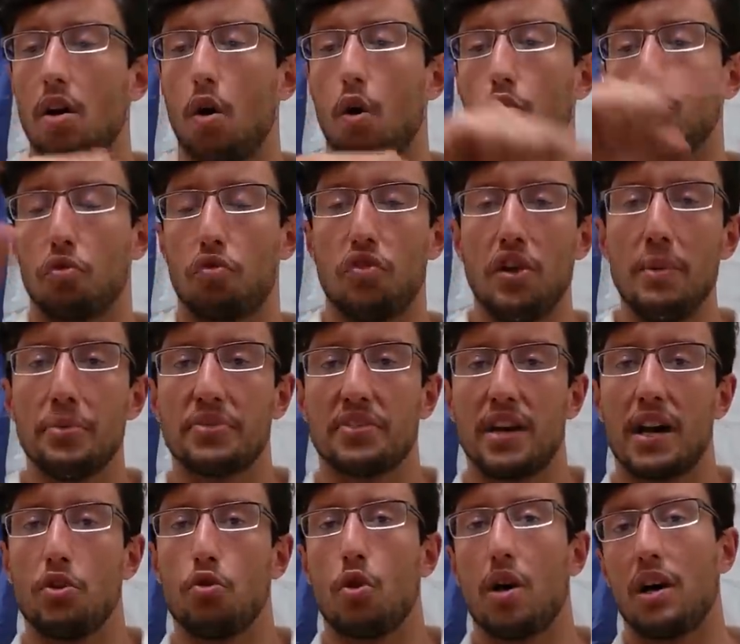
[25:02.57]
On the flip
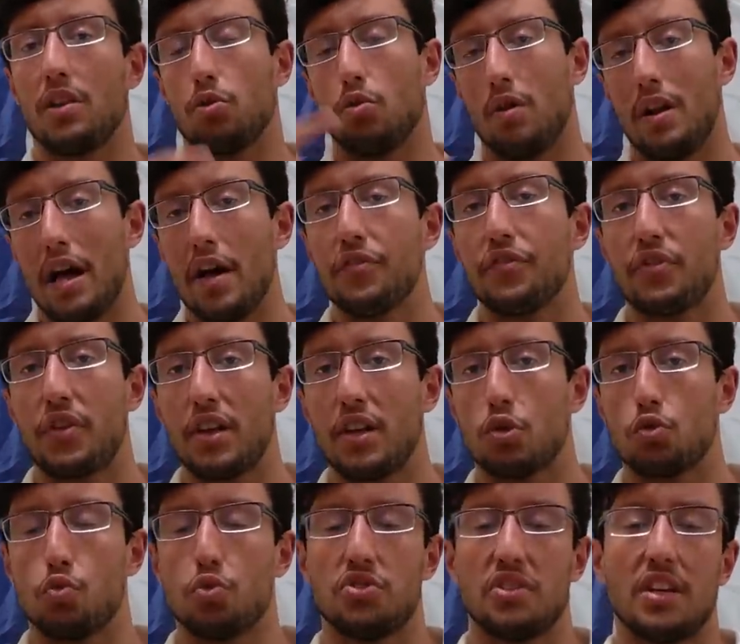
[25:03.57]
side, you had the
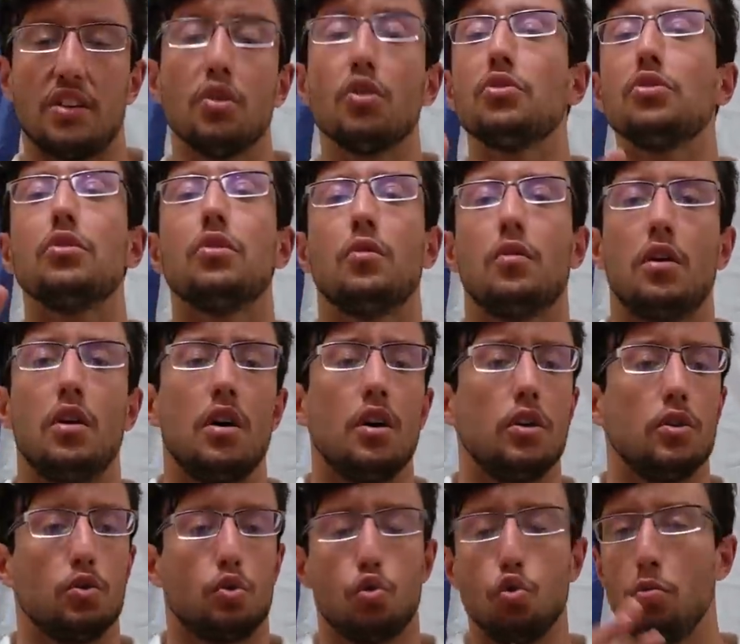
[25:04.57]
leftists who said, no, no,
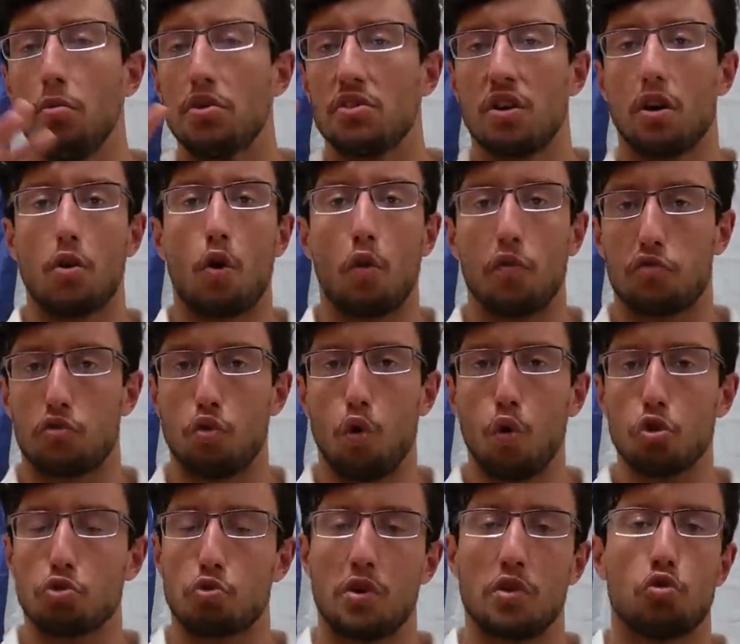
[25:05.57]
Zoomers are, of
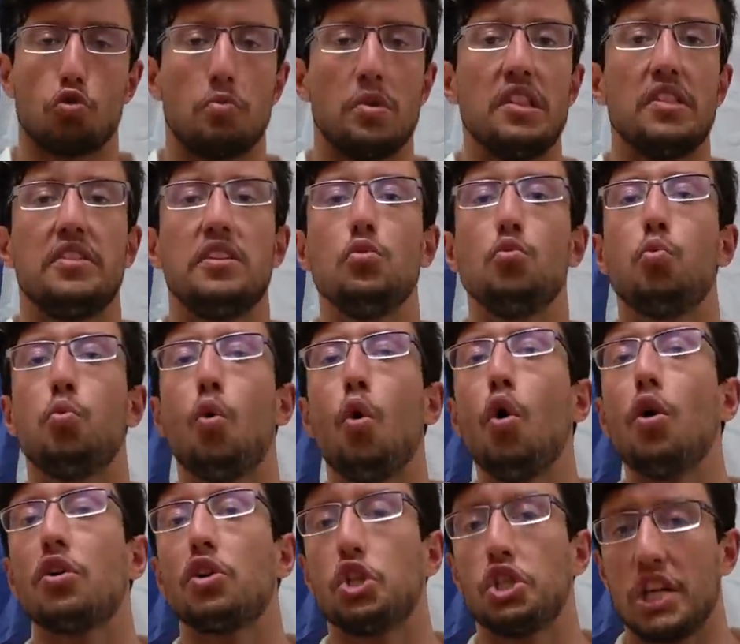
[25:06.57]
course, going to be the
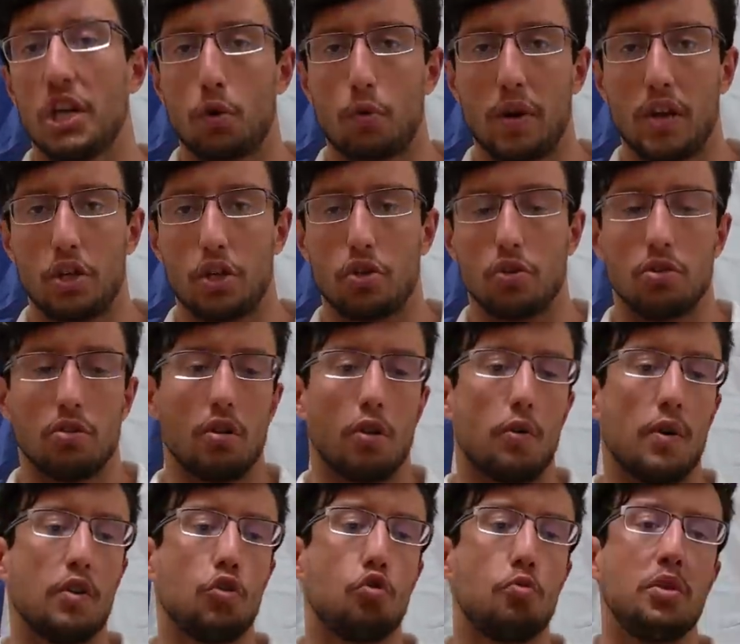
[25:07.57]
woke generation. They're
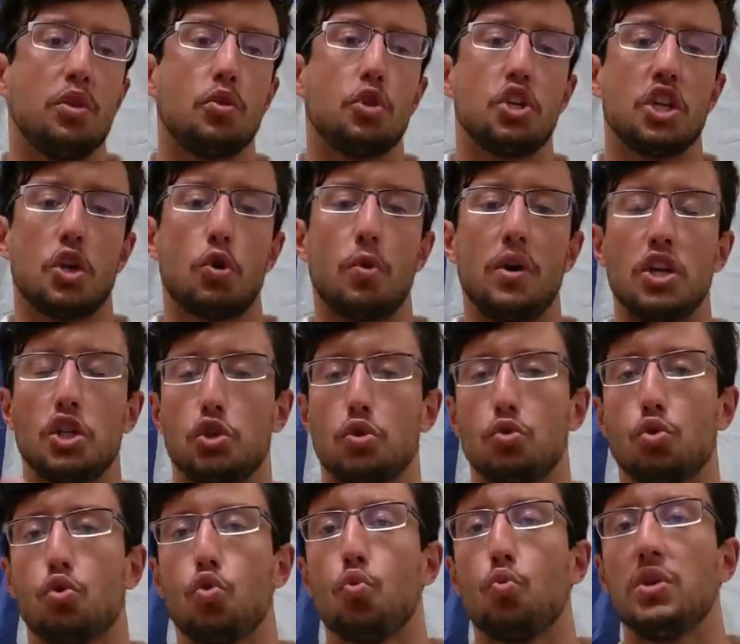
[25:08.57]
going to be the
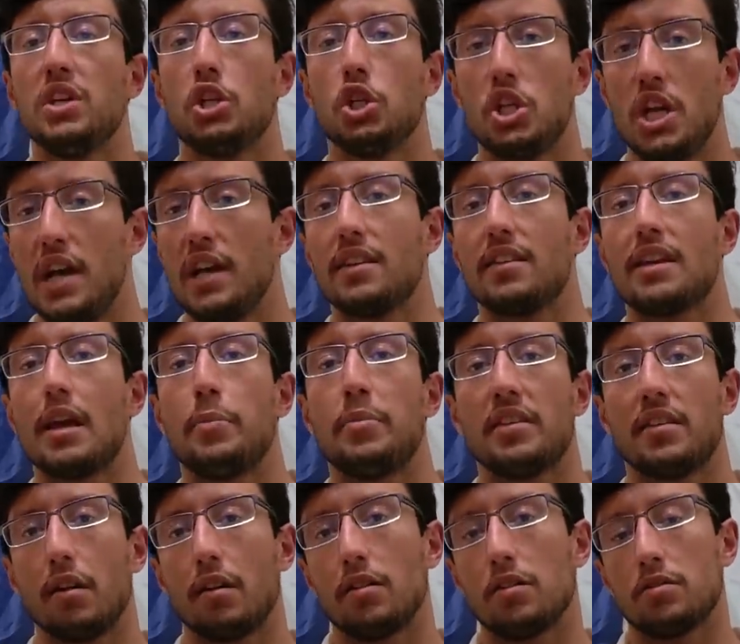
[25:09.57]
generation to reject
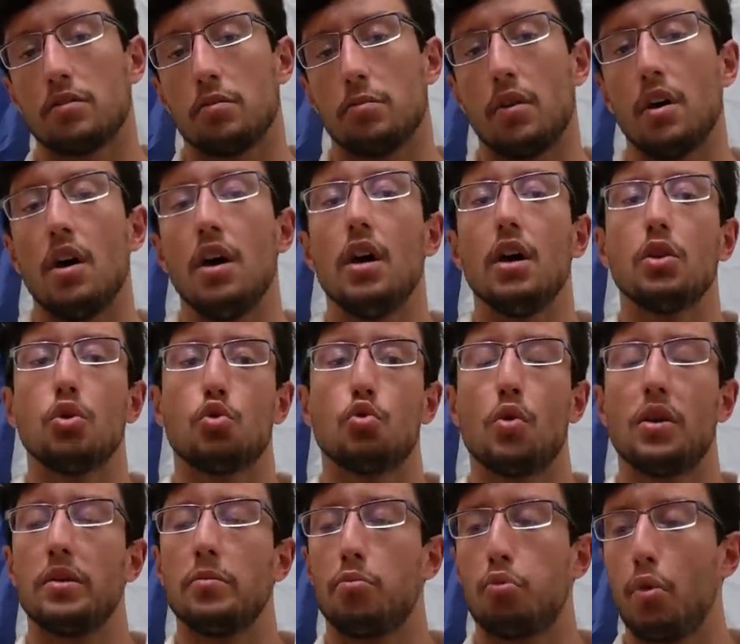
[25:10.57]
capitalism, to
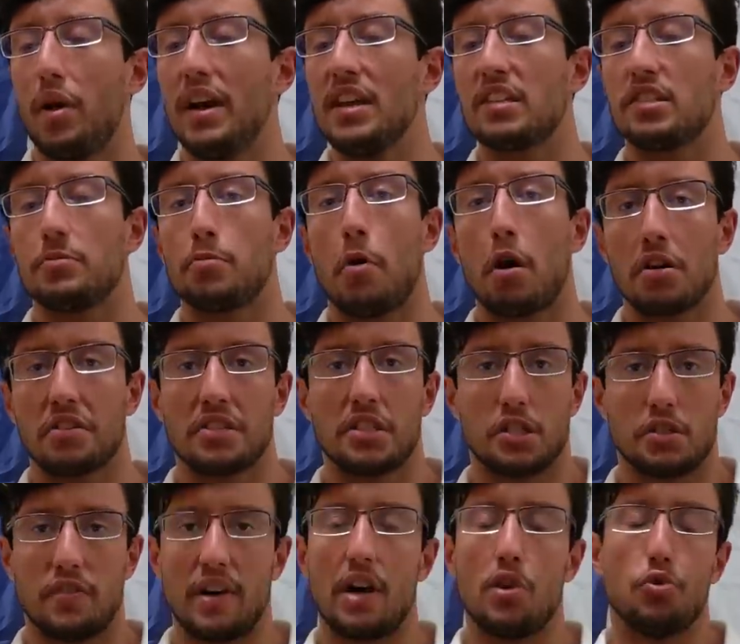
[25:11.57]
embrace
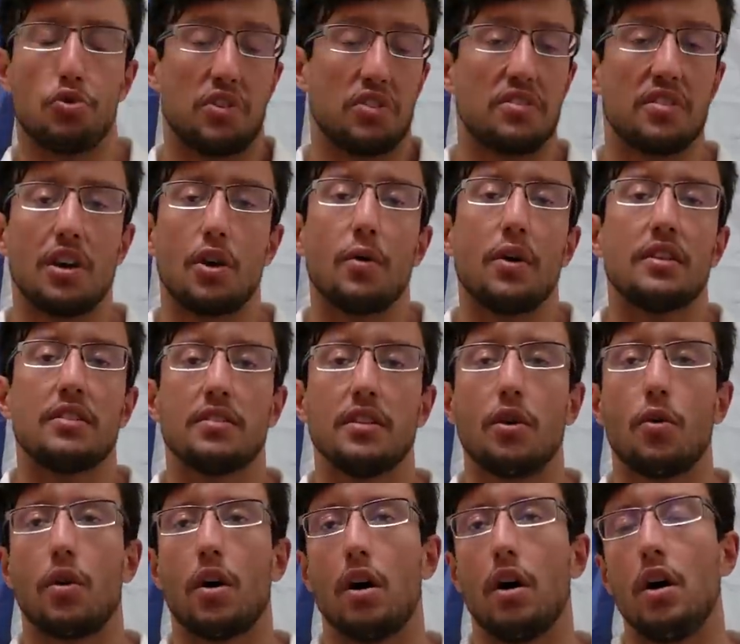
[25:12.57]
Marxist values, etc.,
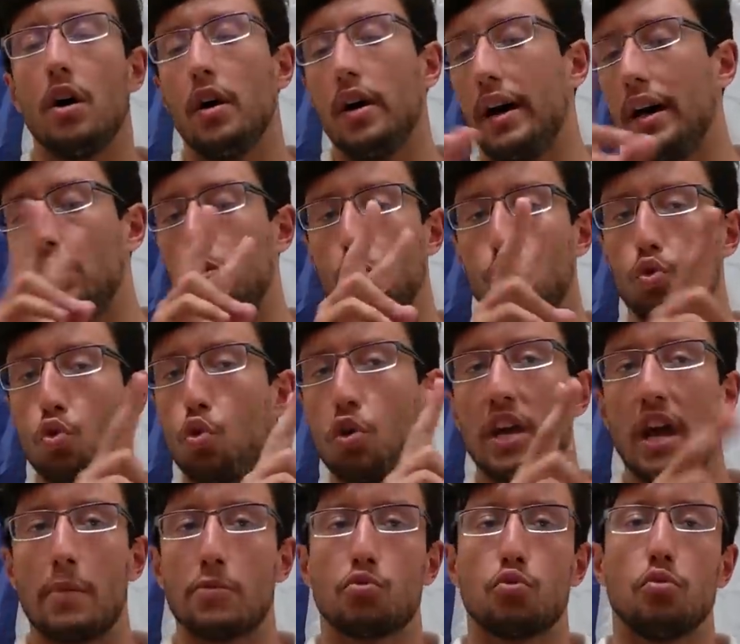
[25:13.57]
etc. And the two
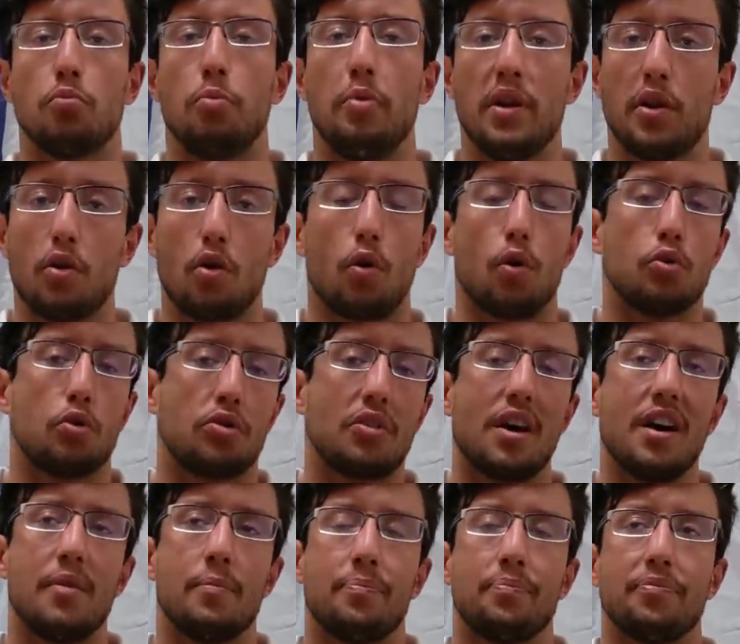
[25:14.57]
camps would bicker all the
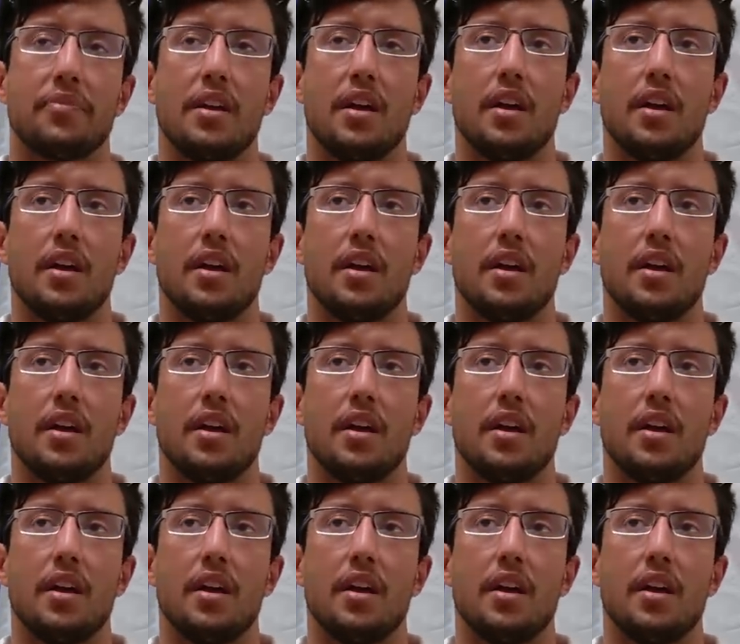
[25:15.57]
time.